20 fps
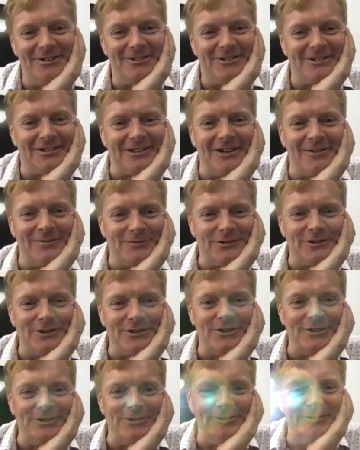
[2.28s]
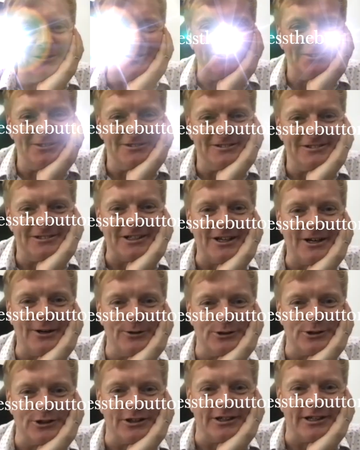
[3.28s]
good afternoon. So, how
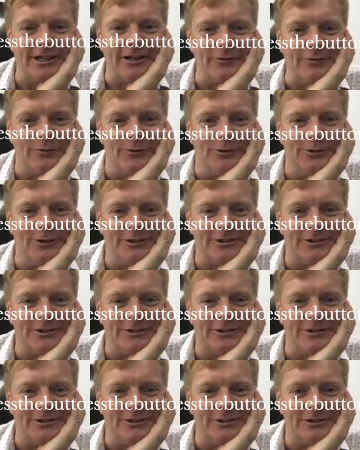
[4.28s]
is it in California